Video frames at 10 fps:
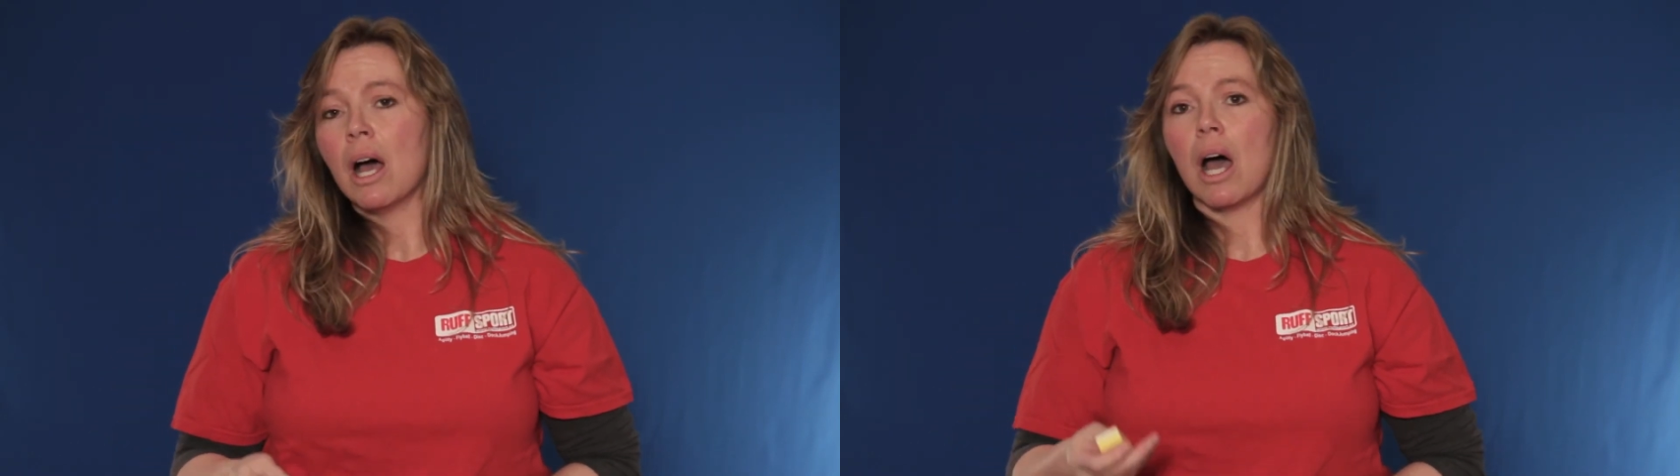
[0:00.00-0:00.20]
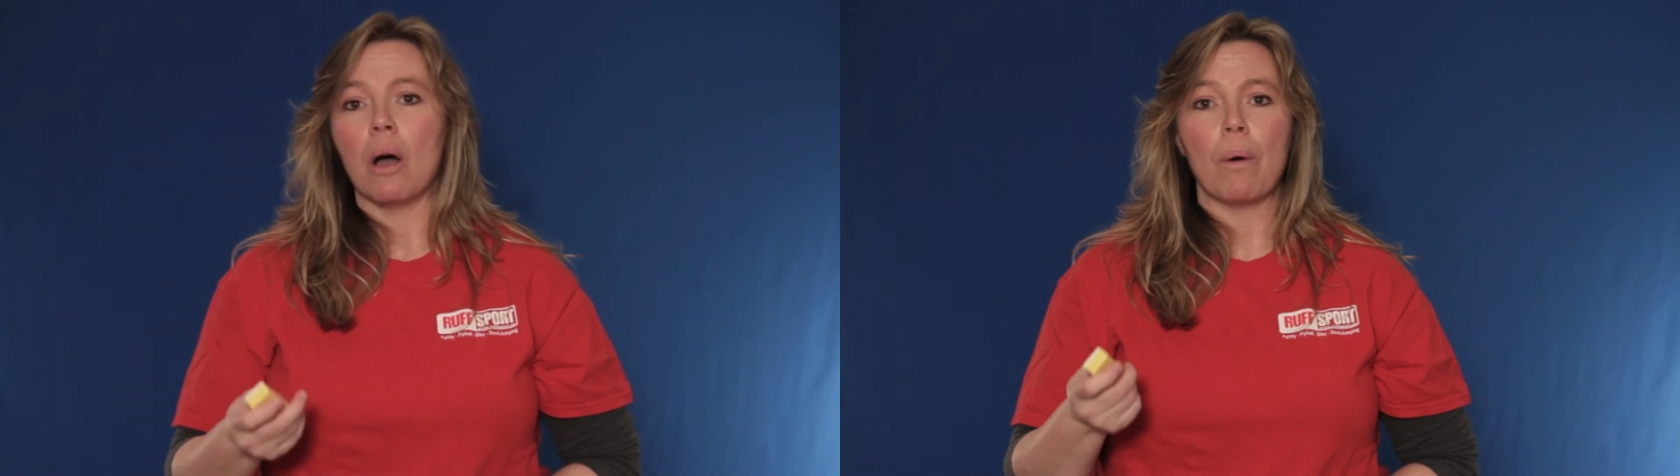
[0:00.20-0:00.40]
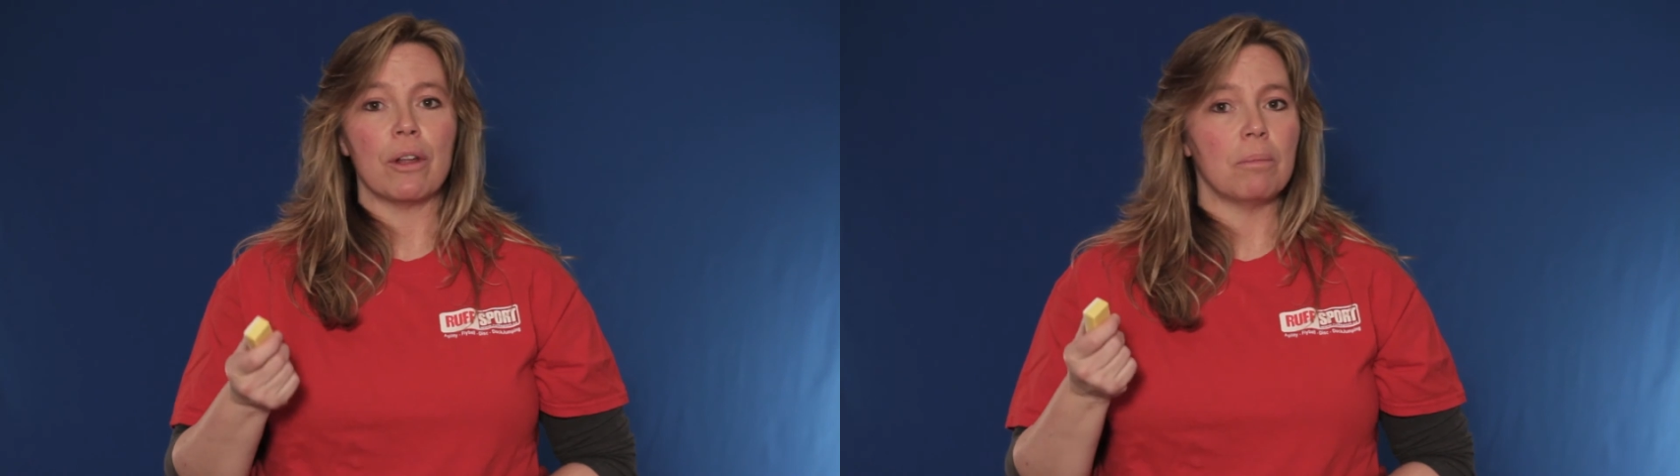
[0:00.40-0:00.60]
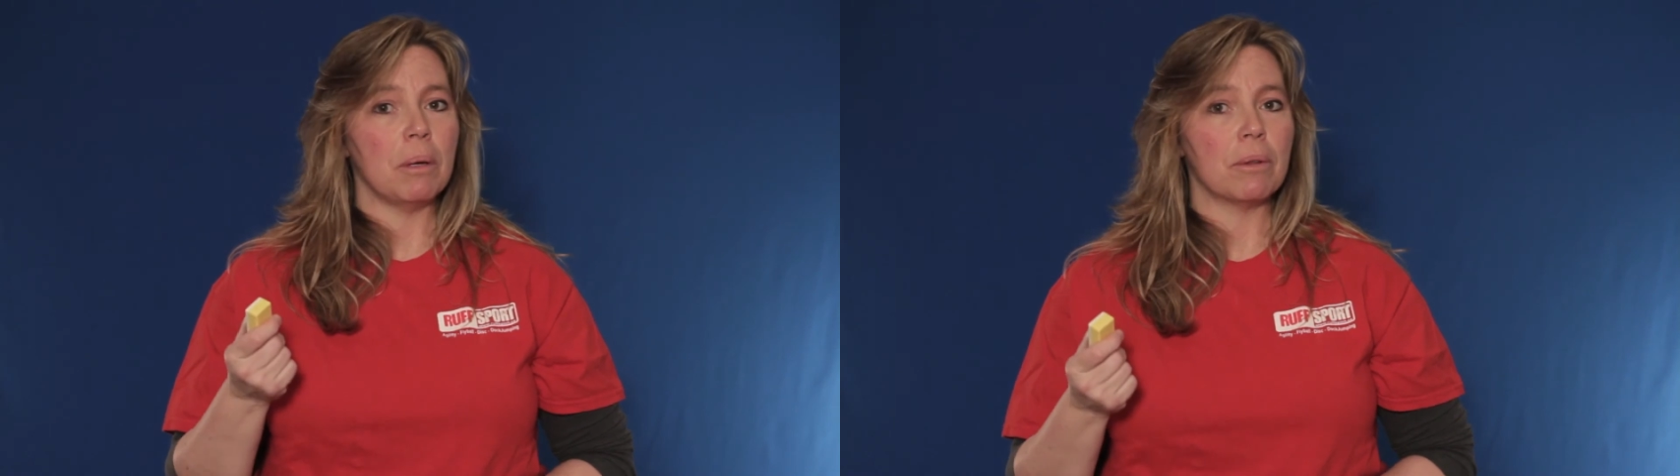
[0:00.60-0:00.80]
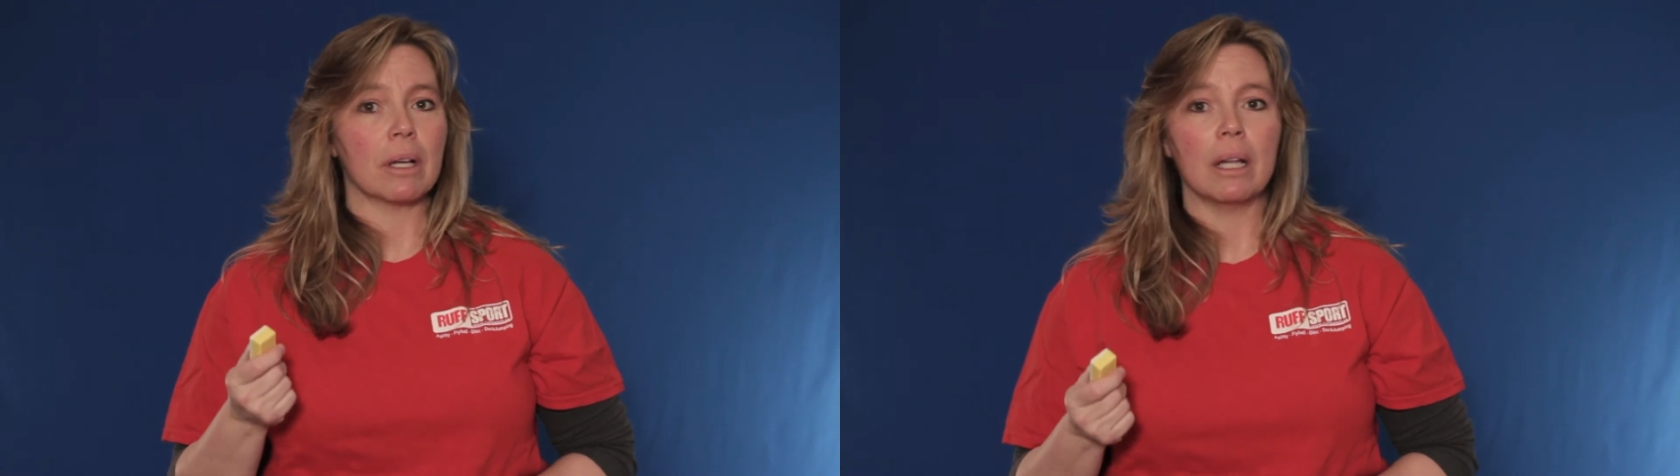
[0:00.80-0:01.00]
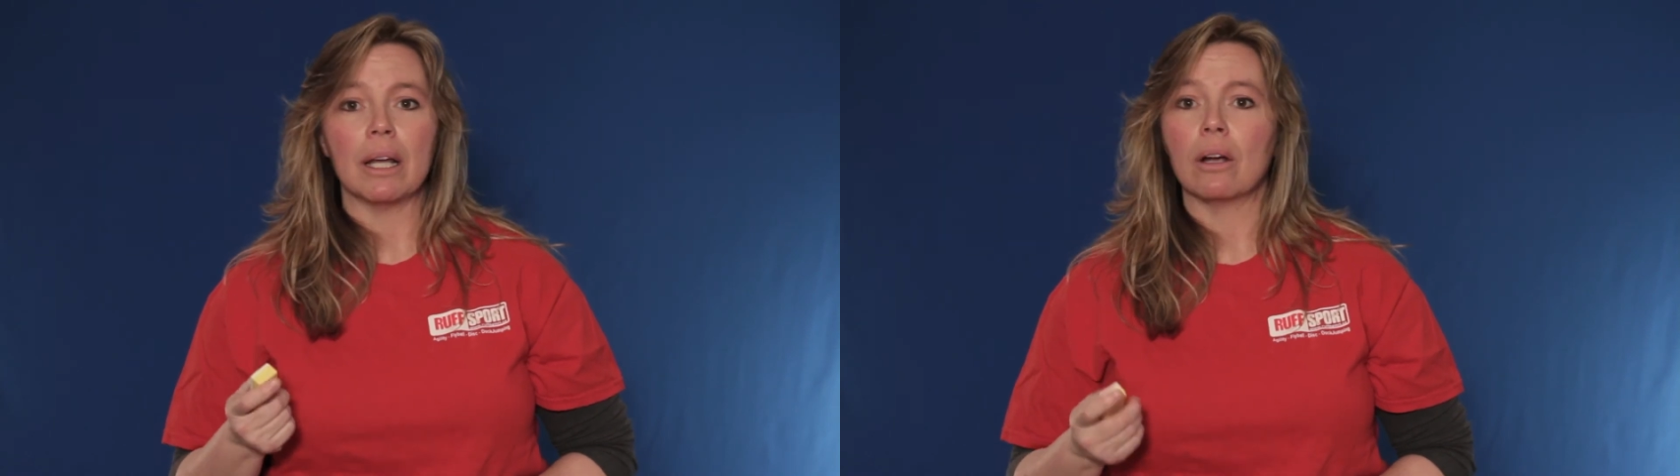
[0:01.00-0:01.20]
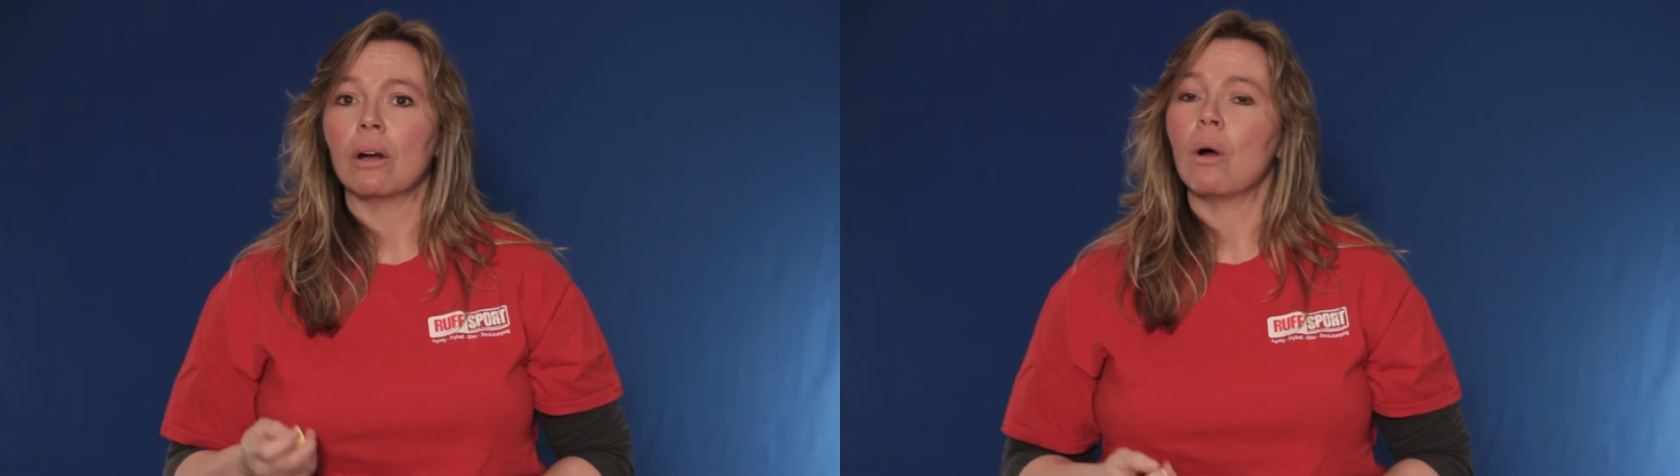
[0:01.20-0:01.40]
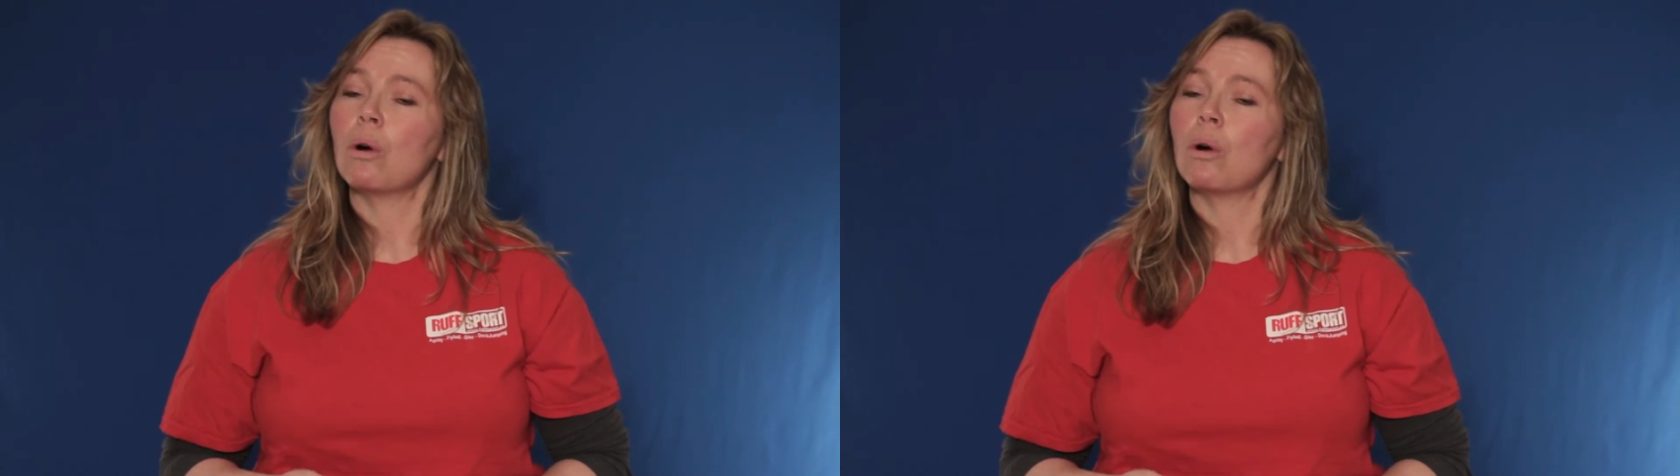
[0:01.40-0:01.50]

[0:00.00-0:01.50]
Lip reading: whether it be with a clicker